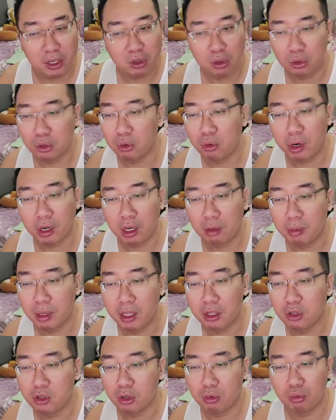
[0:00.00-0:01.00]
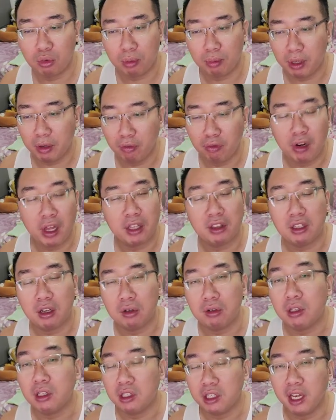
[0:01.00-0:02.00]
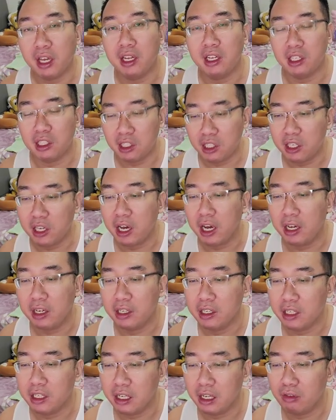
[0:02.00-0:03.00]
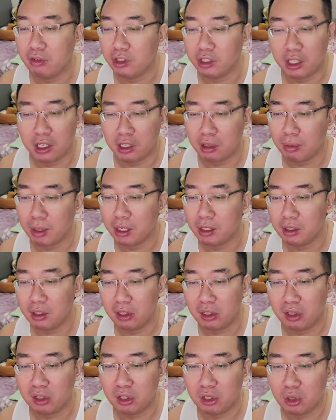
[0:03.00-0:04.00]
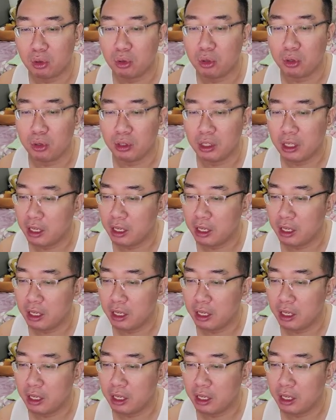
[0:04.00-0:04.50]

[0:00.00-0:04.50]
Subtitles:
go-to recommendation would be flat out the 1080 Ti 11GB. So good.